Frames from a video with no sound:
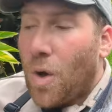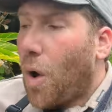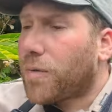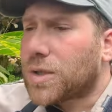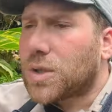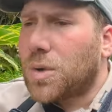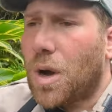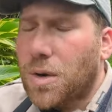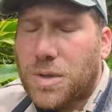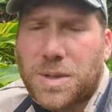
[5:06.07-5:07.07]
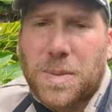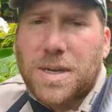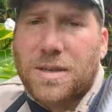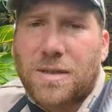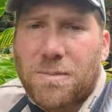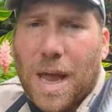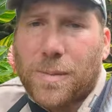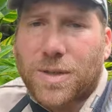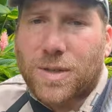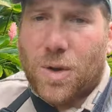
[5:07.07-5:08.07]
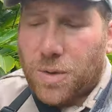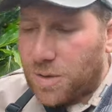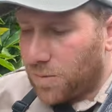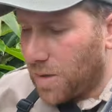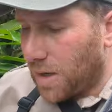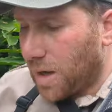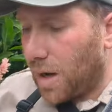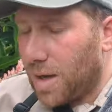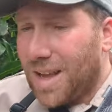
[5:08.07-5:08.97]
Over 200 species of mammals in Costa Rica,